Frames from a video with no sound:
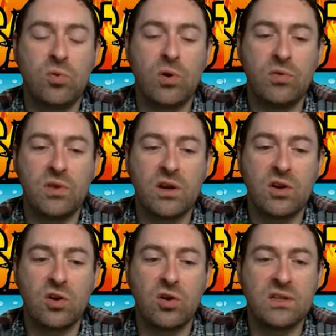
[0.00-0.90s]
growth can
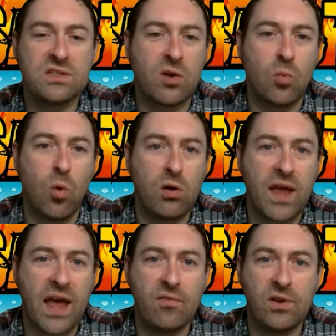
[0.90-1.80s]
occur inside wall
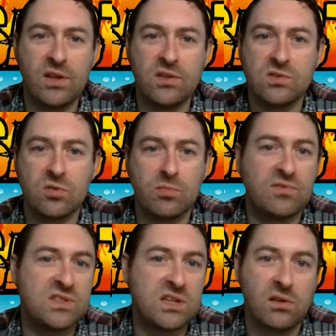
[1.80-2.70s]
cavities or
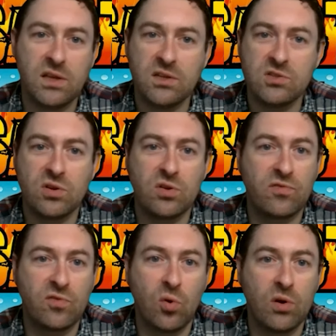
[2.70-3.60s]
above ceilings or under
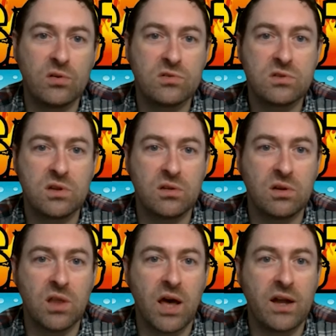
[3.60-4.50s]
floors
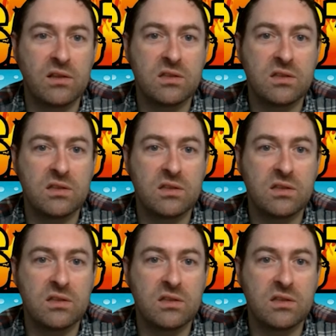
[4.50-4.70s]
a lot